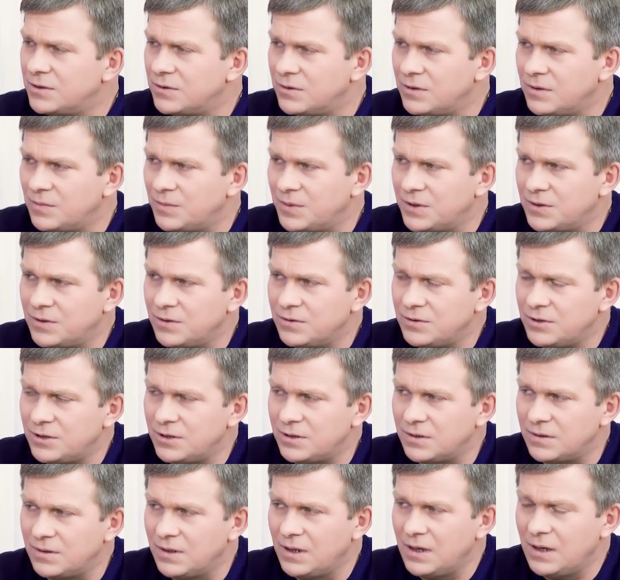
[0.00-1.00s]
I'll put it
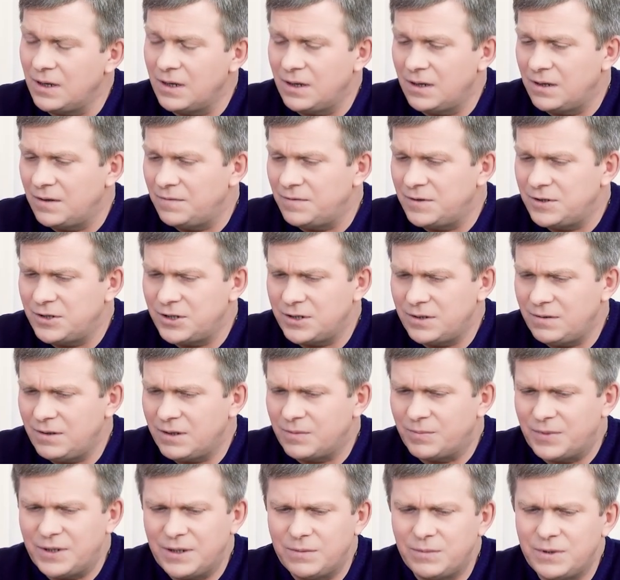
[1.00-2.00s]
simply. Where you have
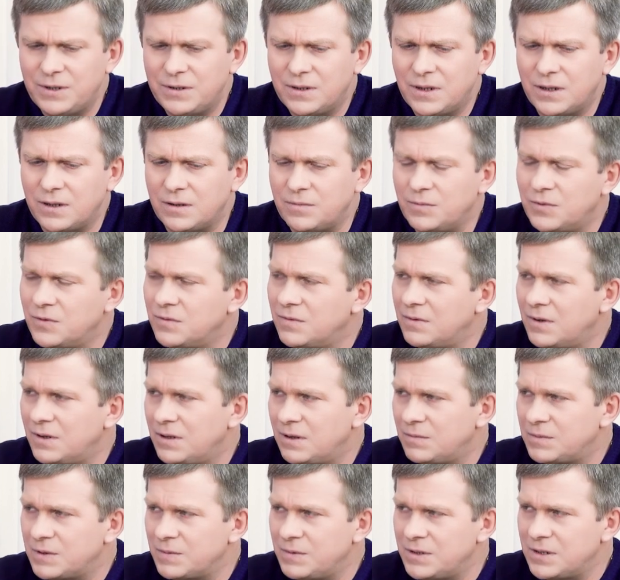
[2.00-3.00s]
invested is what
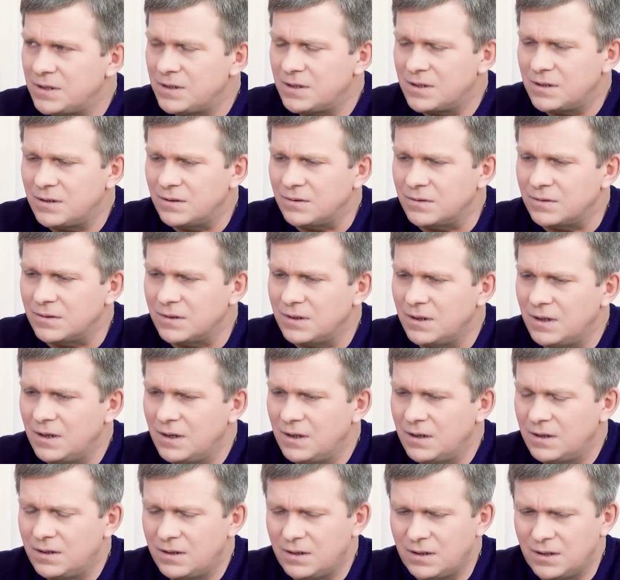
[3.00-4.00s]
you've got. After
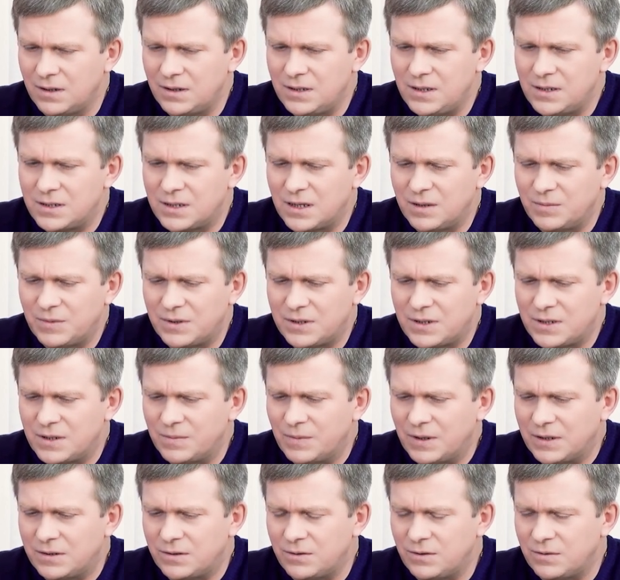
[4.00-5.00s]
all, a person
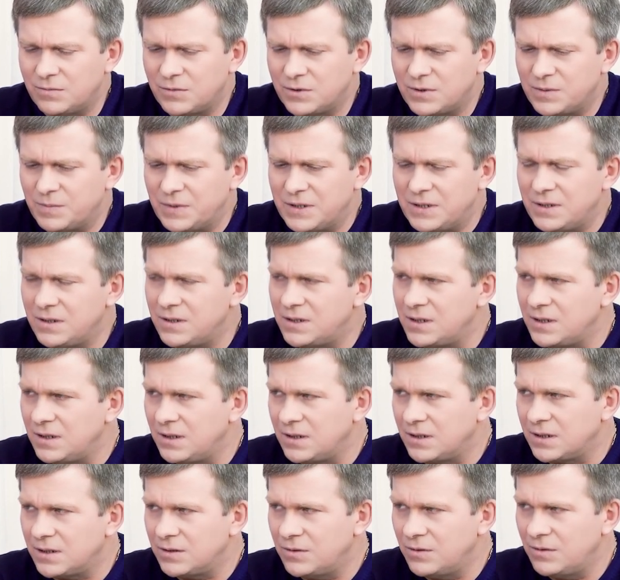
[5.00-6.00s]
acquires in a
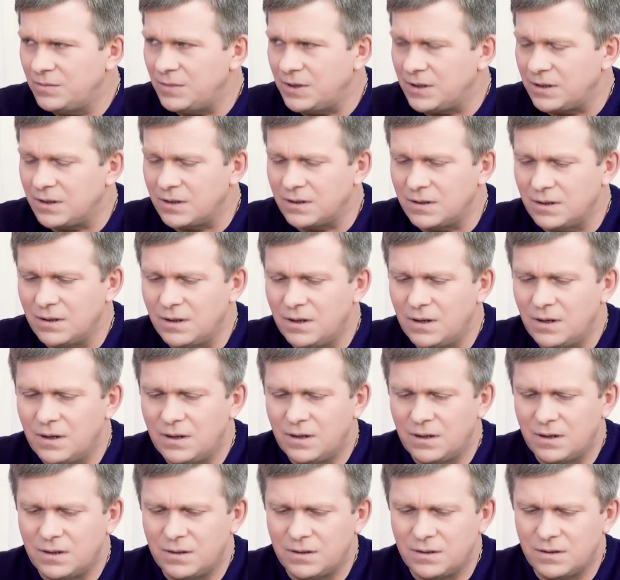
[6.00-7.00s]
literal sense of the
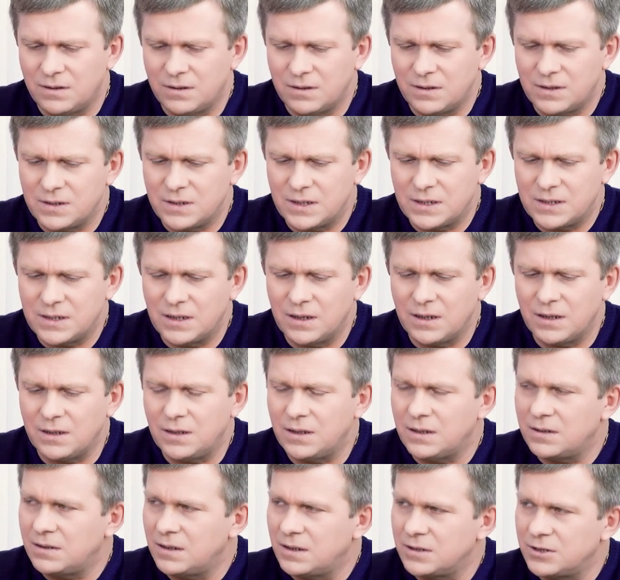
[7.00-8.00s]
word. If we look at it
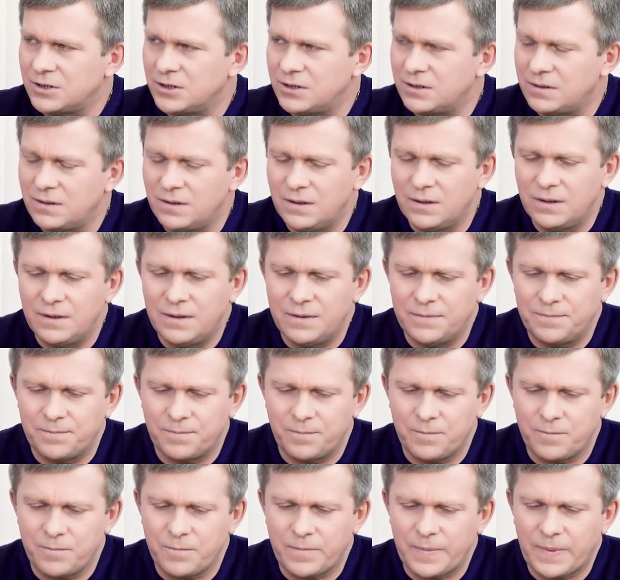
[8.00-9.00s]
from the standpoint of
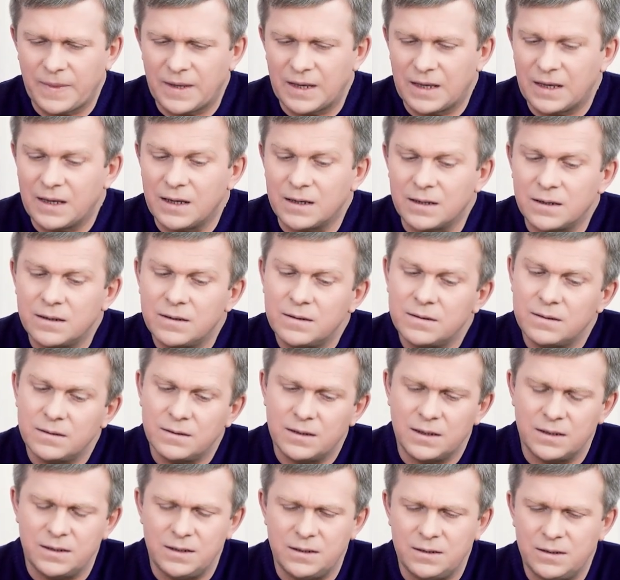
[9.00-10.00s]
economics,
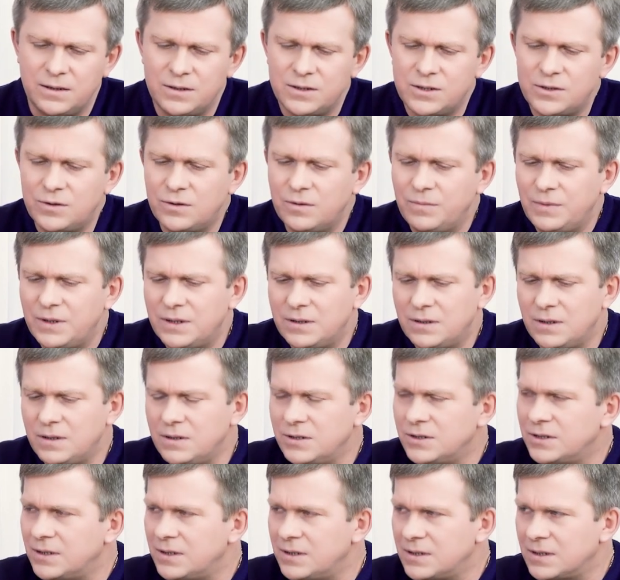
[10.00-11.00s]
our consciousness is
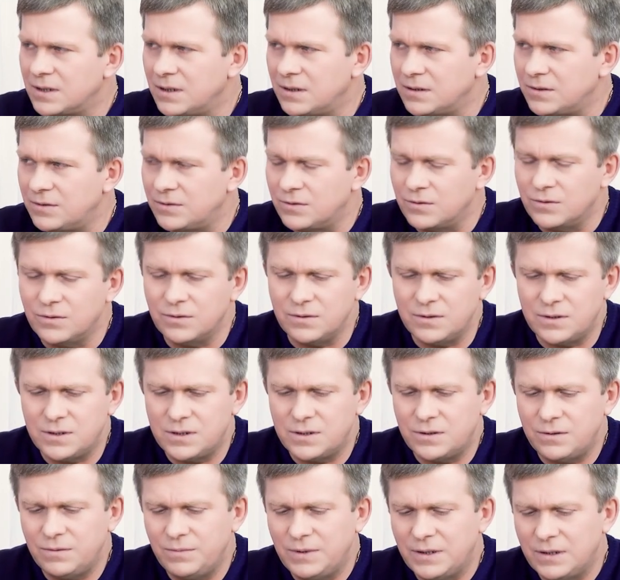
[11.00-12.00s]
like one tool,
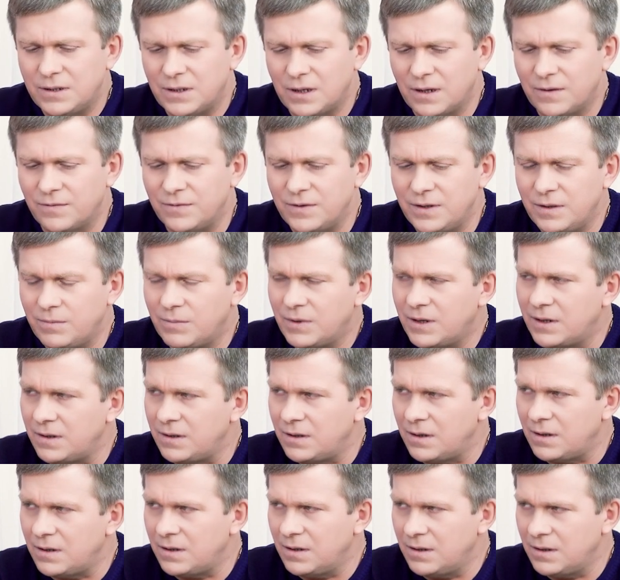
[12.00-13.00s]
personality is
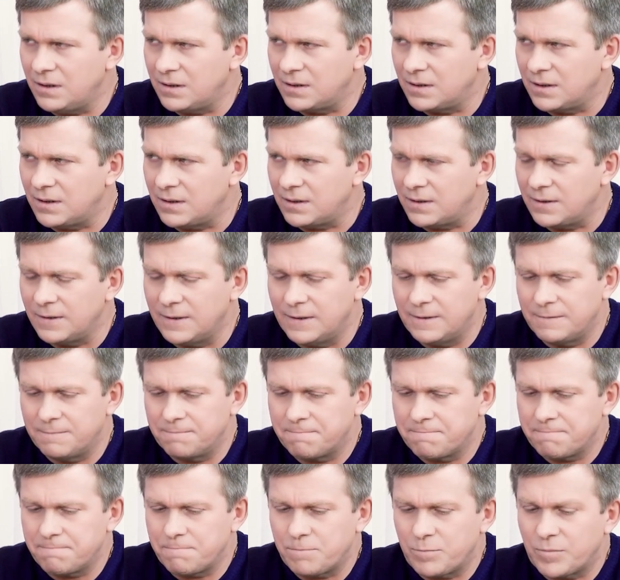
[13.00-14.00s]
like another tool,
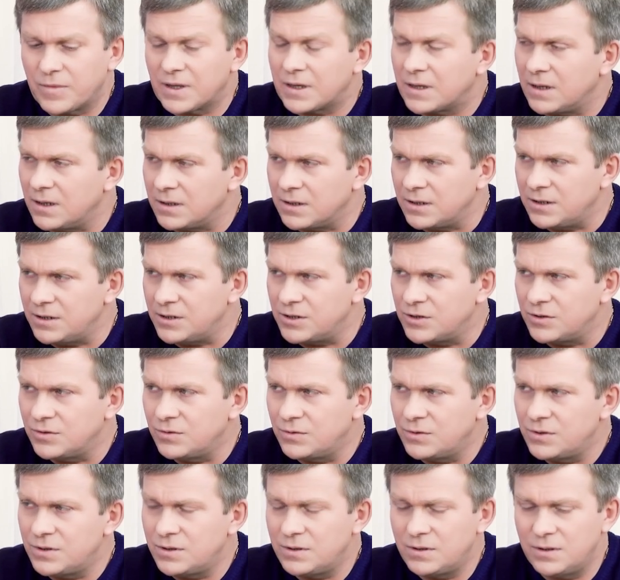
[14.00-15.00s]
and attention is
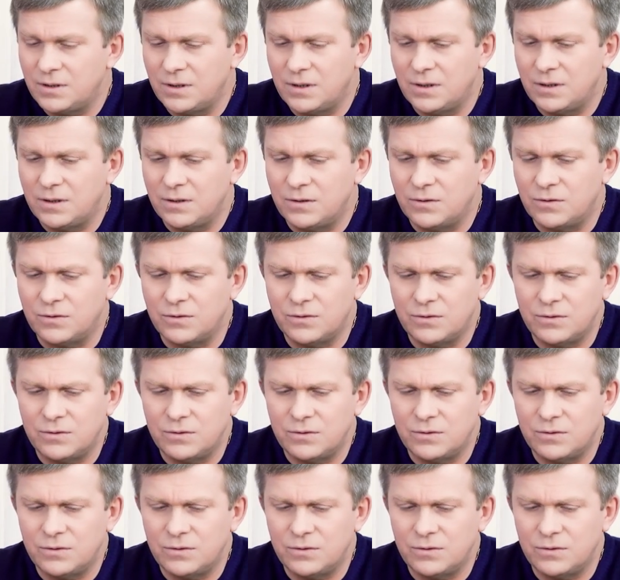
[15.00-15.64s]
like a resource.